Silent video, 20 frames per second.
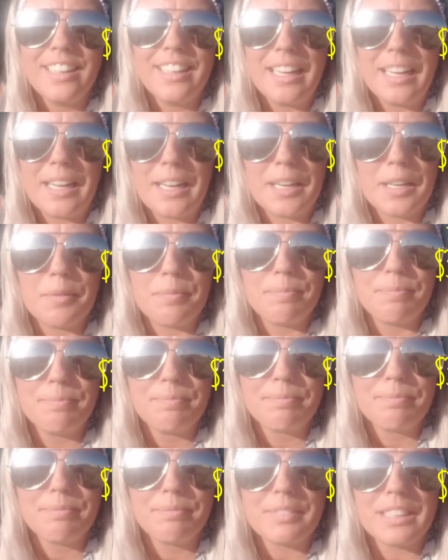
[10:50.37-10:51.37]
and
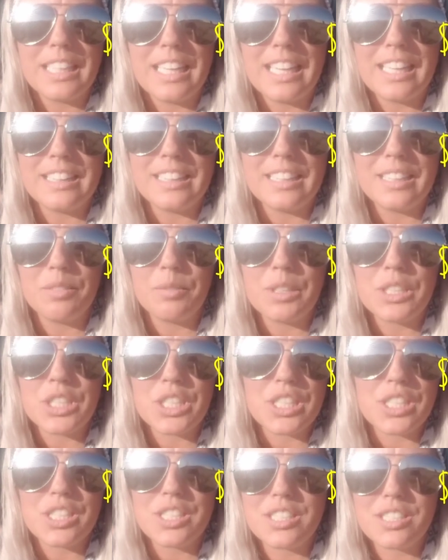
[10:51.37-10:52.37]
then we
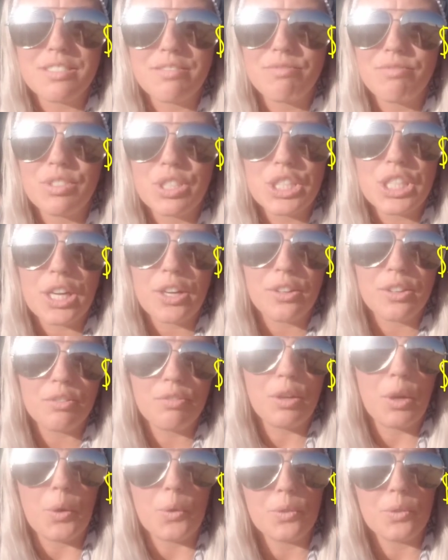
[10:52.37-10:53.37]
just share the
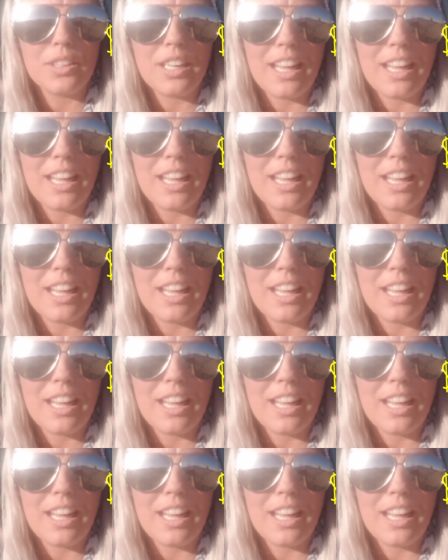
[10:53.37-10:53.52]
phone.